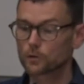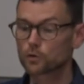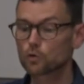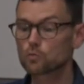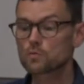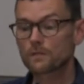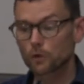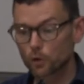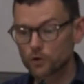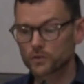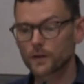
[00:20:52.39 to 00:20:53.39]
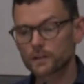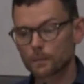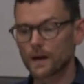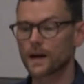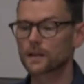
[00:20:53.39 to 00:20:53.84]
to revolutionary
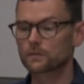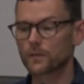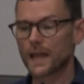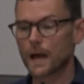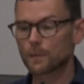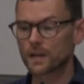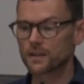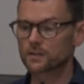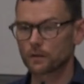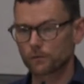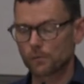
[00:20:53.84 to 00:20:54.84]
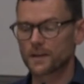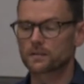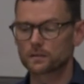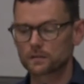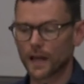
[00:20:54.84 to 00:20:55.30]
demands for the abolition of
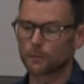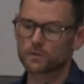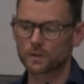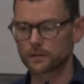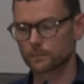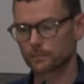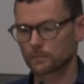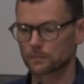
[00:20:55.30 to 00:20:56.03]
racist capitalism.